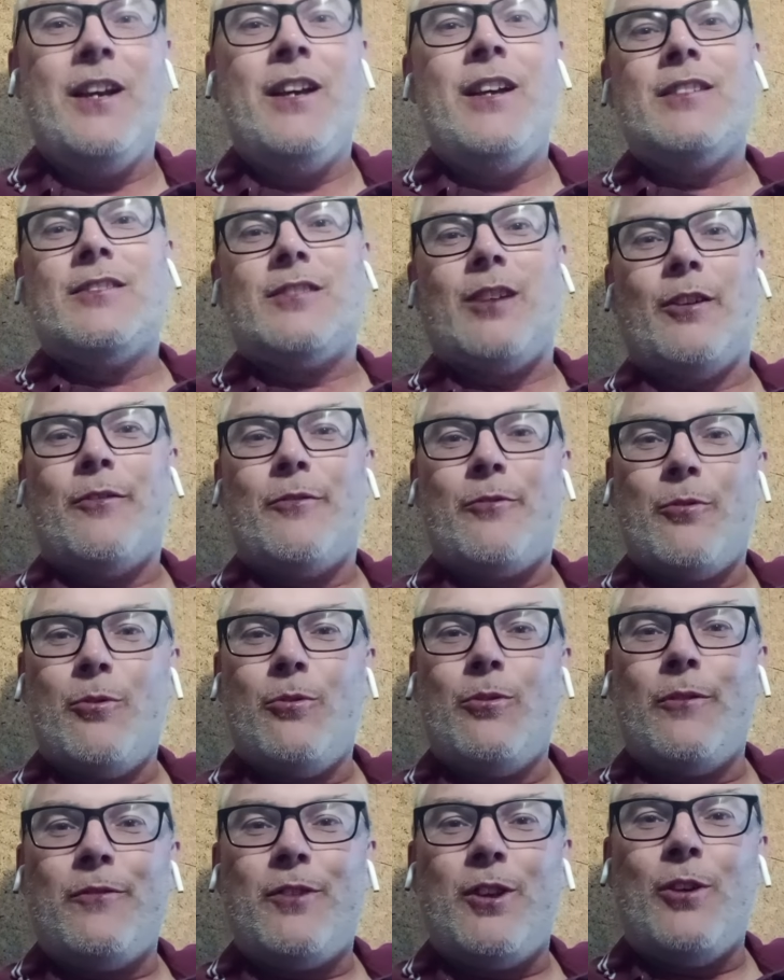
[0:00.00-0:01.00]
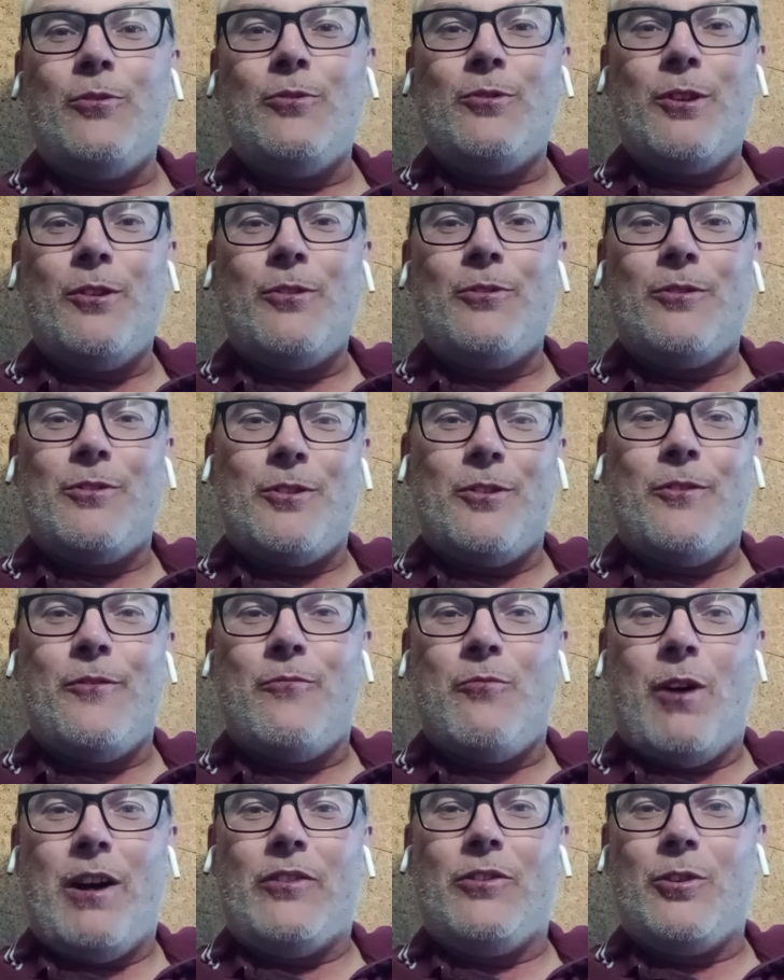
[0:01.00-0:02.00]
So, for all of you that, that have
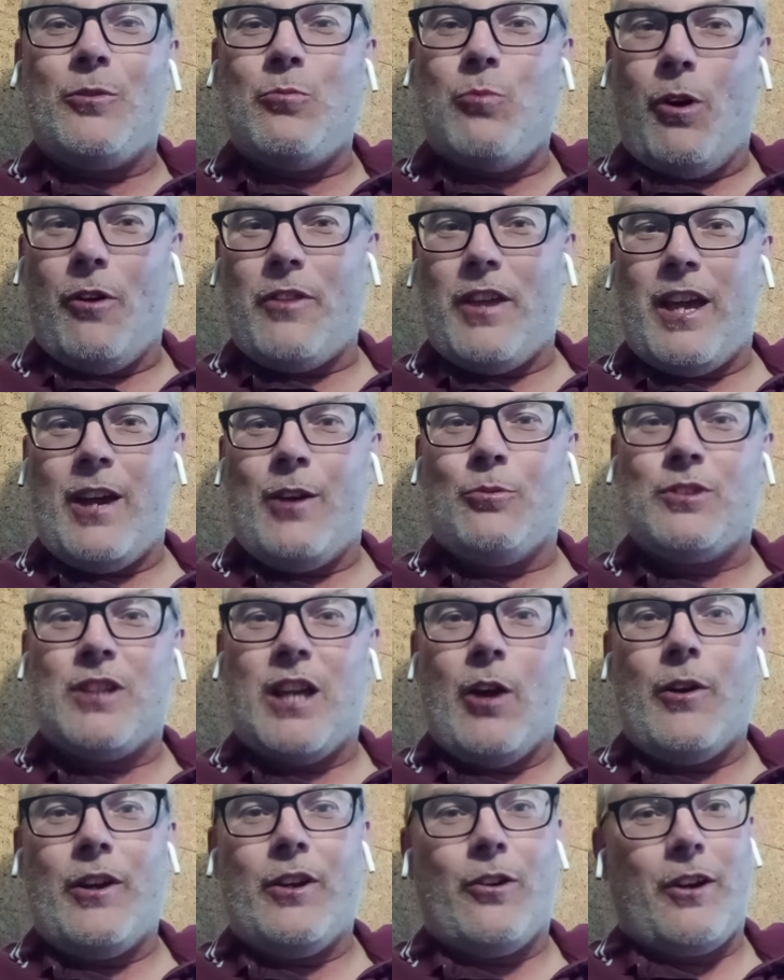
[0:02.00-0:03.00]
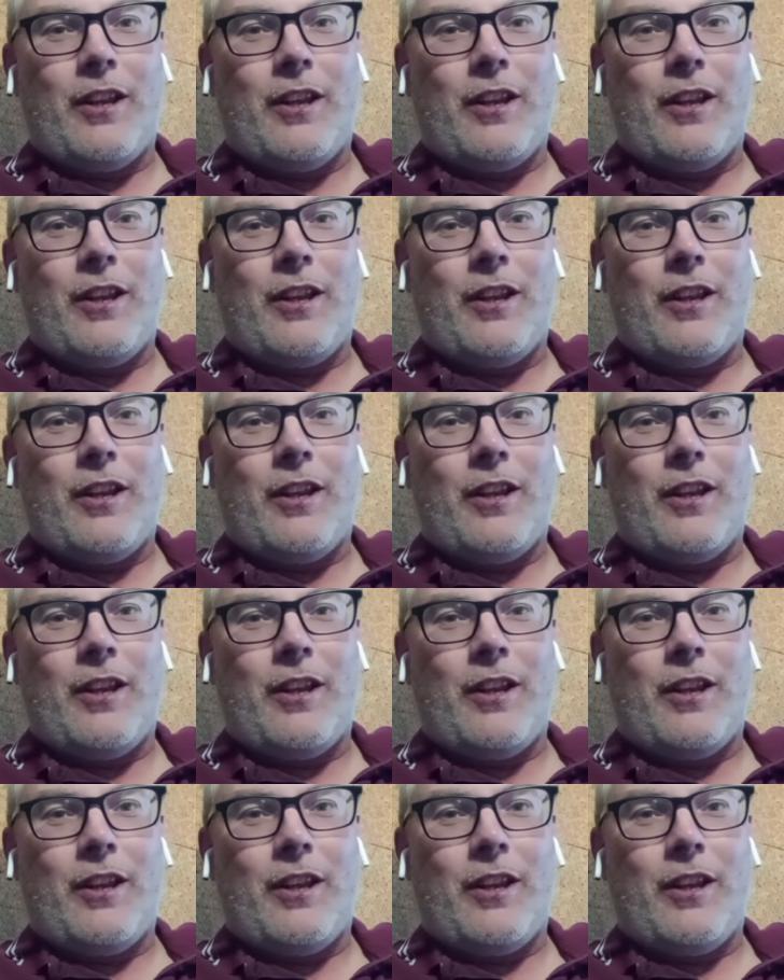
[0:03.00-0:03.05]
wondered what the hell's going on,